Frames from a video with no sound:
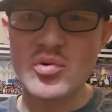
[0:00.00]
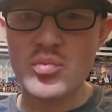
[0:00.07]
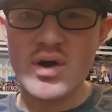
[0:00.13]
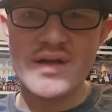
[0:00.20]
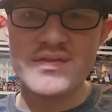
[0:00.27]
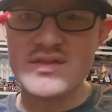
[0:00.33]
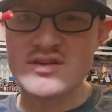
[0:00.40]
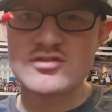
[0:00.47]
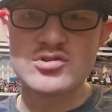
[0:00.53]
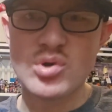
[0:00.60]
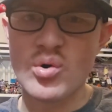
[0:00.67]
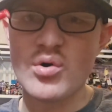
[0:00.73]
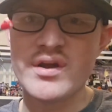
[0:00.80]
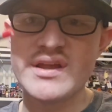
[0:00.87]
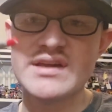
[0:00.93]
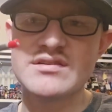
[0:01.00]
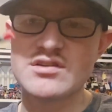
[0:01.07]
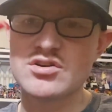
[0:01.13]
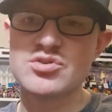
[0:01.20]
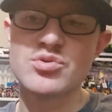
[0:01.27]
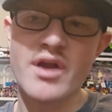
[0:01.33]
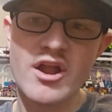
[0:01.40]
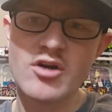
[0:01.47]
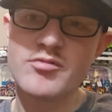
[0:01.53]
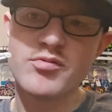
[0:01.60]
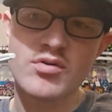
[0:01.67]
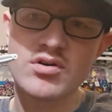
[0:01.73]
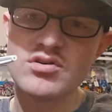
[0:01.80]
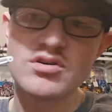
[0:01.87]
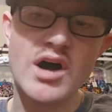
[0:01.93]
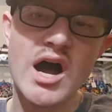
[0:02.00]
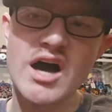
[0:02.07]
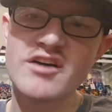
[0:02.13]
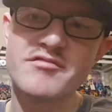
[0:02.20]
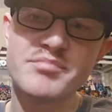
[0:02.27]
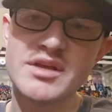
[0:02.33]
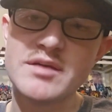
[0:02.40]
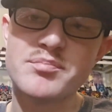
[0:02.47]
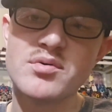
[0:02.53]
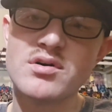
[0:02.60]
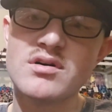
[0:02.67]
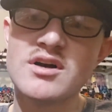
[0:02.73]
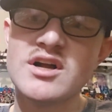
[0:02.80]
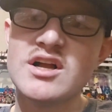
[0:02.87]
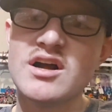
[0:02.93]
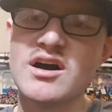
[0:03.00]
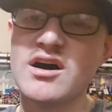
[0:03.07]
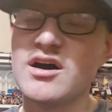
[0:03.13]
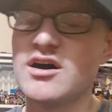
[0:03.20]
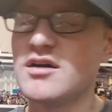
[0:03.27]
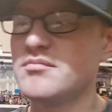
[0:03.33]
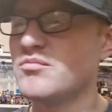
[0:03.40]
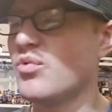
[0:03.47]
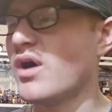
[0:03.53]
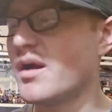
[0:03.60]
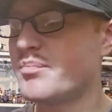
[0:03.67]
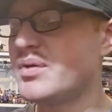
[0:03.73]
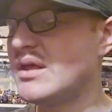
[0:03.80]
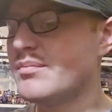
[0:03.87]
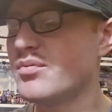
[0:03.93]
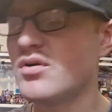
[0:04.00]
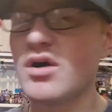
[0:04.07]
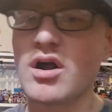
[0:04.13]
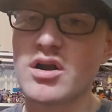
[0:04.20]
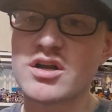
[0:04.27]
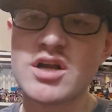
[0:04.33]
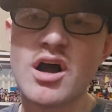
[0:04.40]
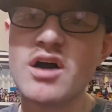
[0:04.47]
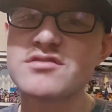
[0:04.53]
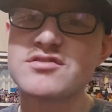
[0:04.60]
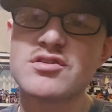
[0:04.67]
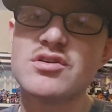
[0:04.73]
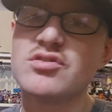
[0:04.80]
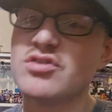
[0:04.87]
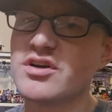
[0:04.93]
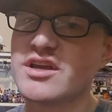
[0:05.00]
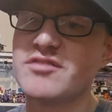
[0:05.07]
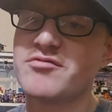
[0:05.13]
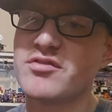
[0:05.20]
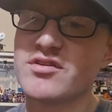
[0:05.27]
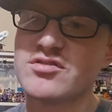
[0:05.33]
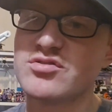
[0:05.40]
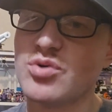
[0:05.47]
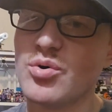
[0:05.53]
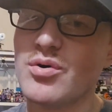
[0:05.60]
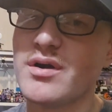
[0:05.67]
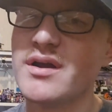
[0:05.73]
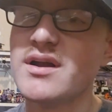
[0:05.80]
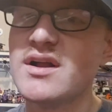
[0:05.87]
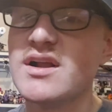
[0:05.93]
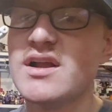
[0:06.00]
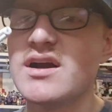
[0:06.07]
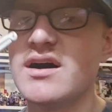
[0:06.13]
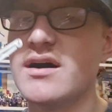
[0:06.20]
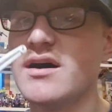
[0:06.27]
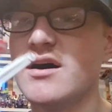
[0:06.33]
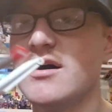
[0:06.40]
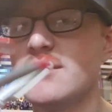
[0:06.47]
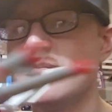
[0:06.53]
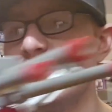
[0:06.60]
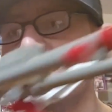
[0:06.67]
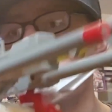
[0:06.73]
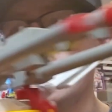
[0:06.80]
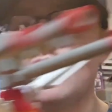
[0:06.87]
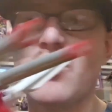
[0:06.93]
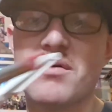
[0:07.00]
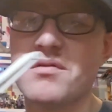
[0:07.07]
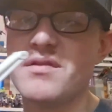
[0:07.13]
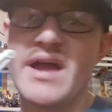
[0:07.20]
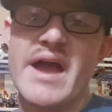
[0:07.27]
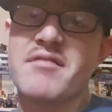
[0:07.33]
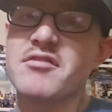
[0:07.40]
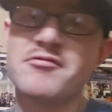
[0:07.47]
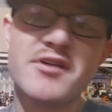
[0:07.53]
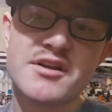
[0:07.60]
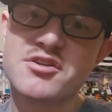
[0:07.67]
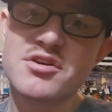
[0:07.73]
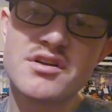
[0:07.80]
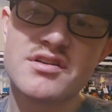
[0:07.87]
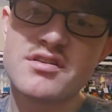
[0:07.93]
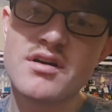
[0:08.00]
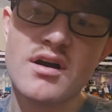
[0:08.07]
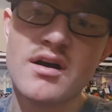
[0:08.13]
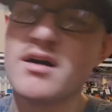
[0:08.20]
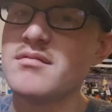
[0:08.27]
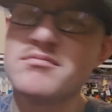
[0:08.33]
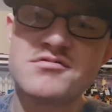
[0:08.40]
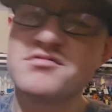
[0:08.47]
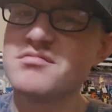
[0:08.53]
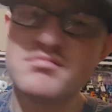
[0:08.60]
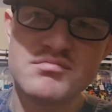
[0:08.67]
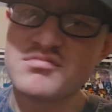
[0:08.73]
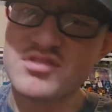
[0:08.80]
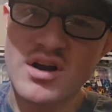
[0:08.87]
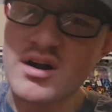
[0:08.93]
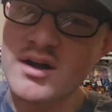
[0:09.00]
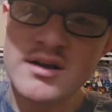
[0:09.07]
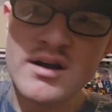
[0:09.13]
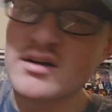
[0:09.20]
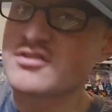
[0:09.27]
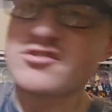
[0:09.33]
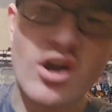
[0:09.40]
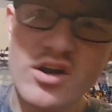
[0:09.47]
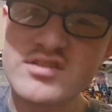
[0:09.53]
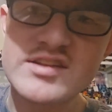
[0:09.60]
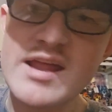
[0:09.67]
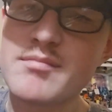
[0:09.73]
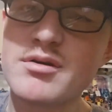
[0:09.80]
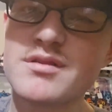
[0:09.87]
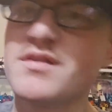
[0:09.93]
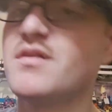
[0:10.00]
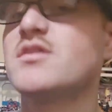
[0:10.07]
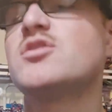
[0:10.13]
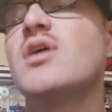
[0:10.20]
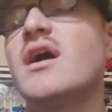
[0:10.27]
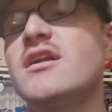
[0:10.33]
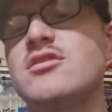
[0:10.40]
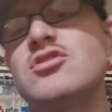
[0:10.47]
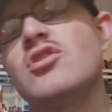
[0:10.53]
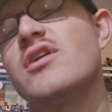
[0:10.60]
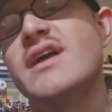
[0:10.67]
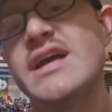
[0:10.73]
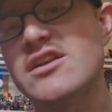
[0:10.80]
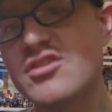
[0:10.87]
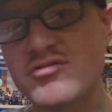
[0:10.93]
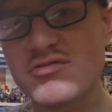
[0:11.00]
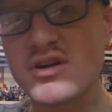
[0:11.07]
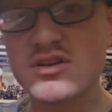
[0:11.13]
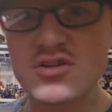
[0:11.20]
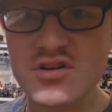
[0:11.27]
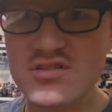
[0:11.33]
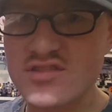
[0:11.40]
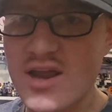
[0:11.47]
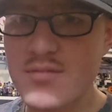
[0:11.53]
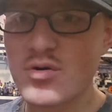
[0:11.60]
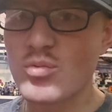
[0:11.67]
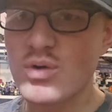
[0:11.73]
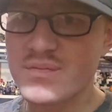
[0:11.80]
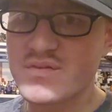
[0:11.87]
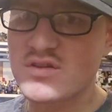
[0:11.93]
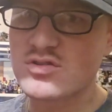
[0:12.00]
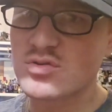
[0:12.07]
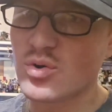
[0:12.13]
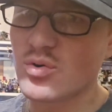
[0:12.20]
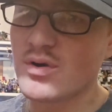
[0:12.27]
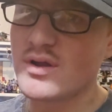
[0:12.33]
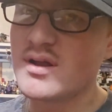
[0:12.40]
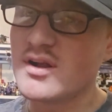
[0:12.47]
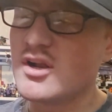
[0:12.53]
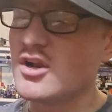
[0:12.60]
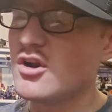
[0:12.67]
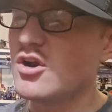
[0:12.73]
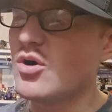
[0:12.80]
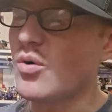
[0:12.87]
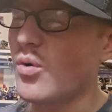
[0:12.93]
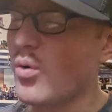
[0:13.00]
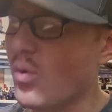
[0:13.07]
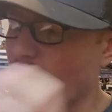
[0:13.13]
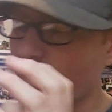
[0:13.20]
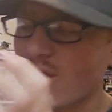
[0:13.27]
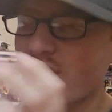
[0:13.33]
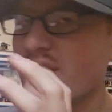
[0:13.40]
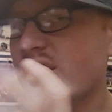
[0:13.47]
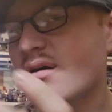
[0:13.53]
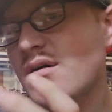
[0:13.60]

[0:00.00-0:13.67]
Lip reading: why this toy is a grail for a lot of people. Why people are constantly looking for this toy. Whether they have a Star Saber that they're trying to turn into Victory Saber with this toy, or